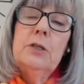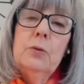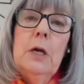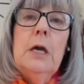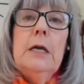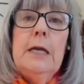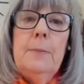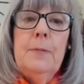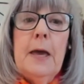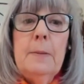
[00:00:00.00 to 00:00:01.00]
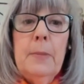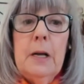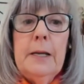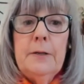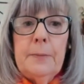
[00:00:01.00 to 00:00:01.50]
So keep that in
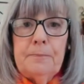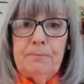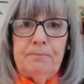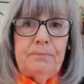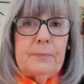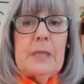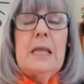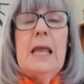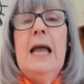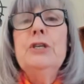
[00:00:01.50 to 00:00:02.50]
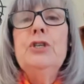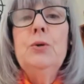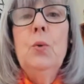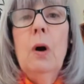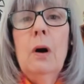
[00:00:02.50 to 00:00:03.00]
mind as
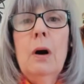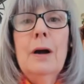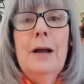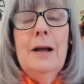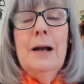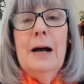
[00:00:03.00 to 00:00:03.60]
you are